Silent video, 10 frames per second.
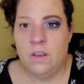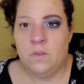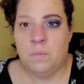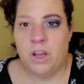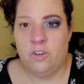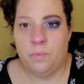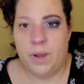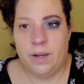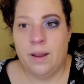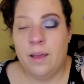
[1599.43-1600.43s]
sponge
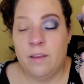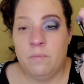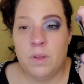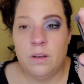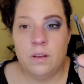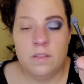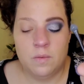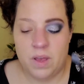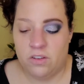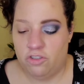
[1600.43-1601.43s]
might not have been the
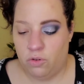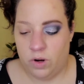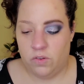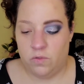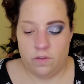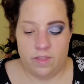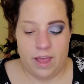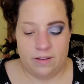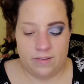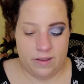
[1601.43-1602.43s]
best choice for
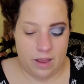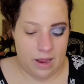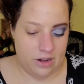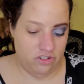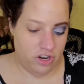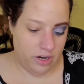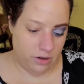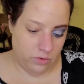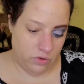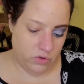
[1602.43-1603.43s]
that
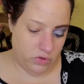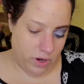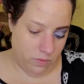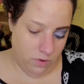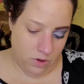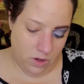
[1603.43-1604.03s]
eyeshadow. So